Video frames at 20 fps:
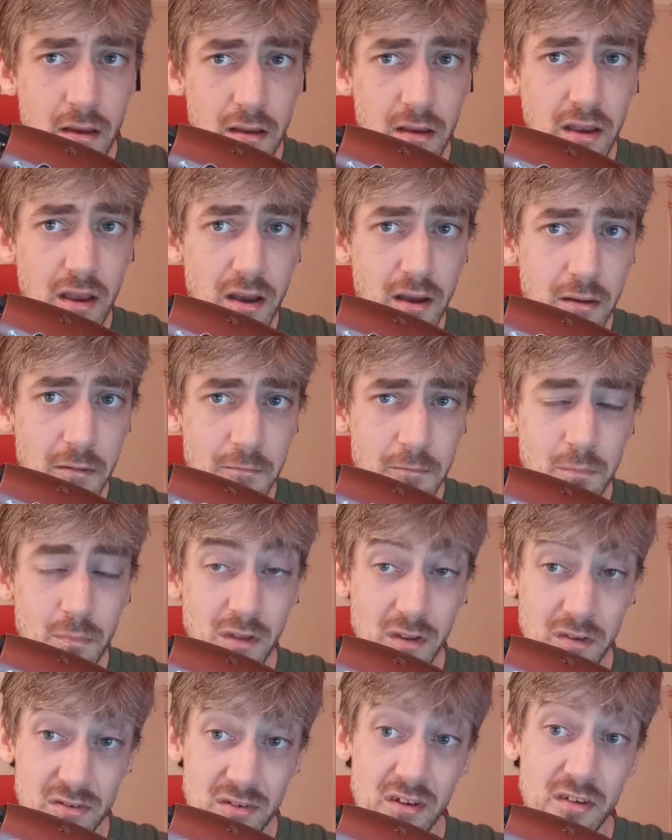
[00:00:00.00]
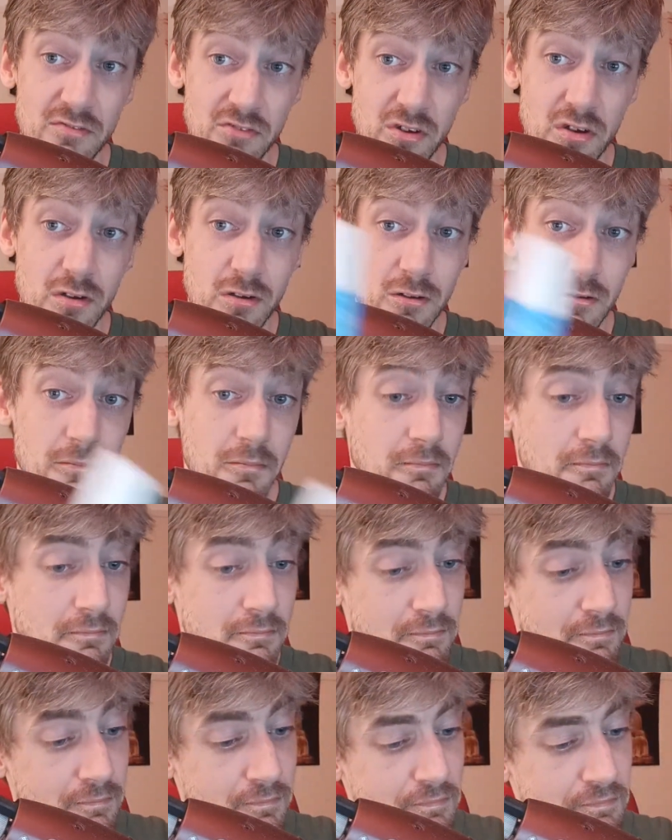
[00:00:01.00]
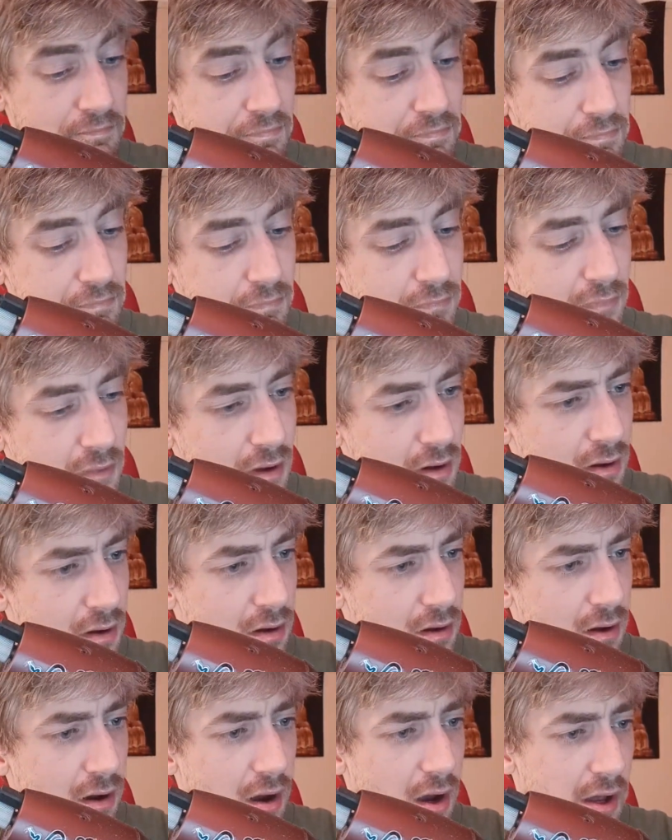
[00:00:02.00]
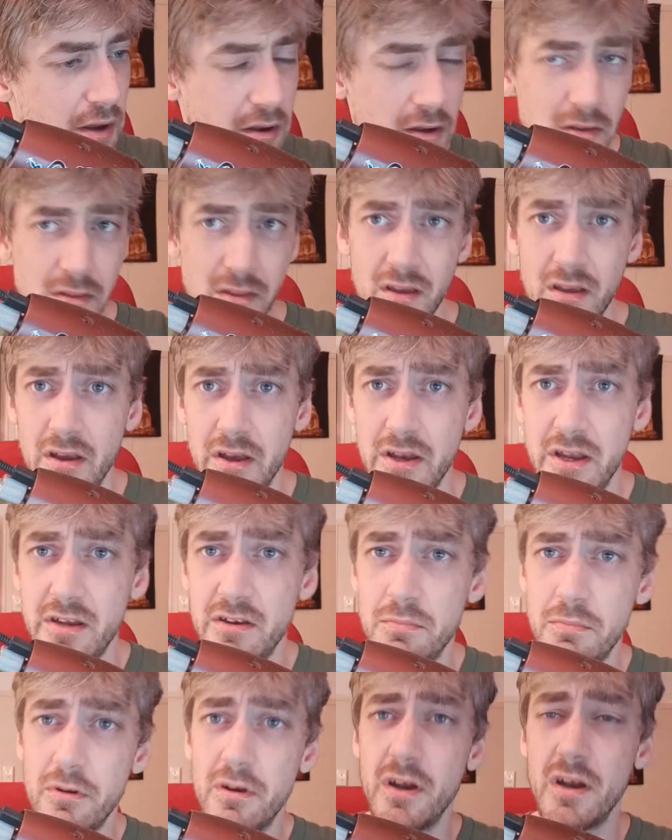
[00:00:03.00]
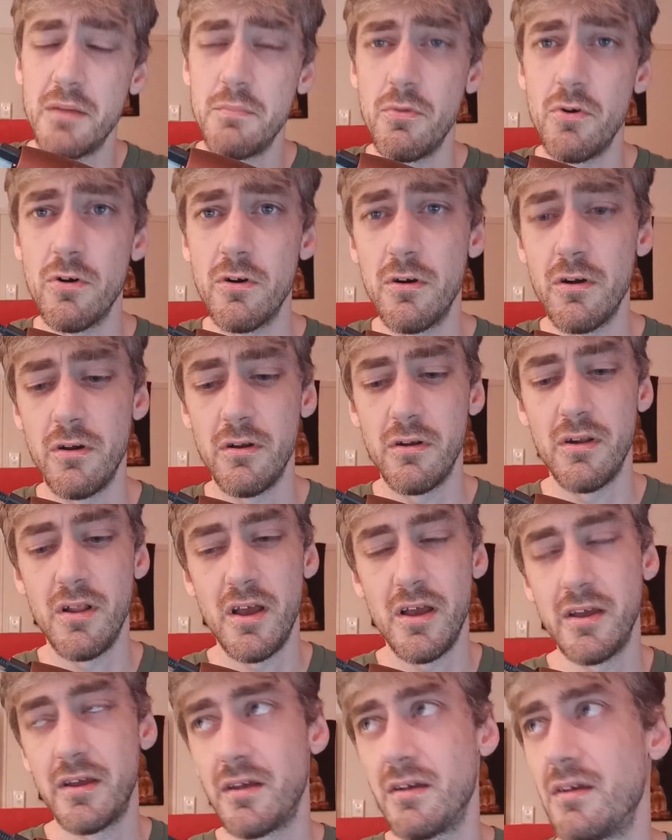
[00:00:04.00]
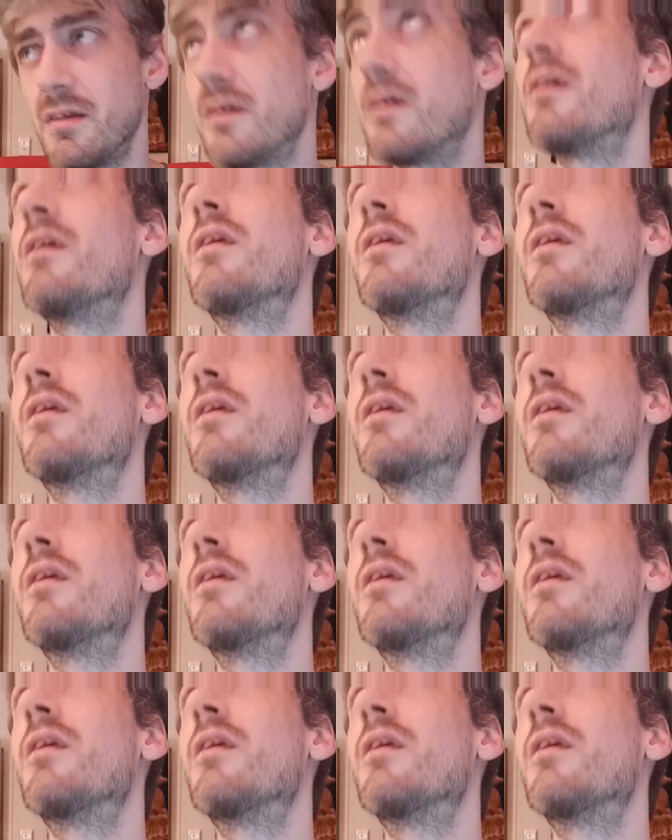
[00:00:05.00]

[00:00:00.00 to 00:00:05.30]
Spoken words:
Yeah, this stuff's good. I don't think I need to put any more on, like...